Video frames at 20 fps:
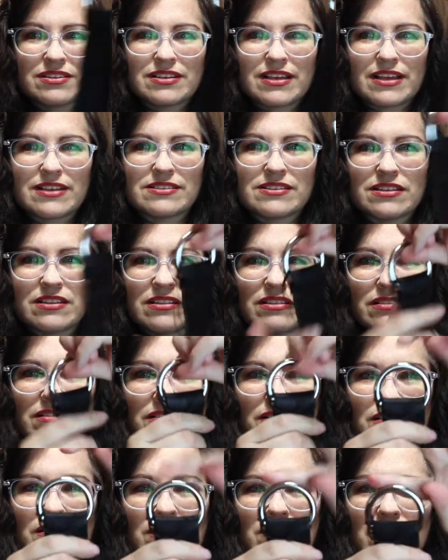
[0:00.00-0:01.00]
has
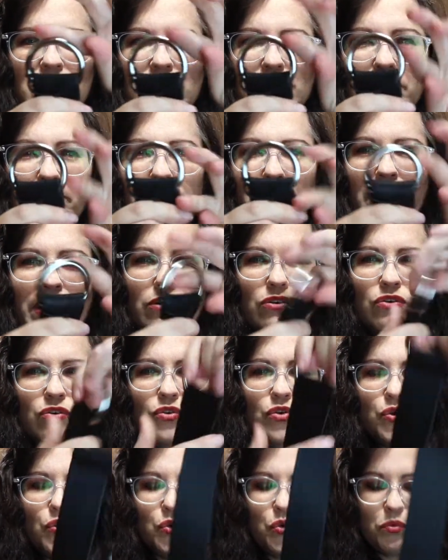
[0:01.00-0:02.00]
metal
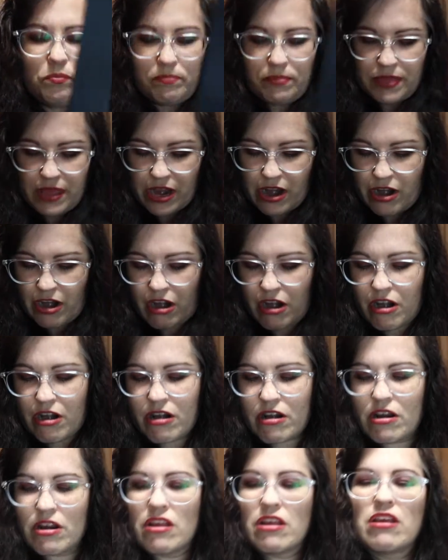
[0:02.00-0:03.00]
hoop there.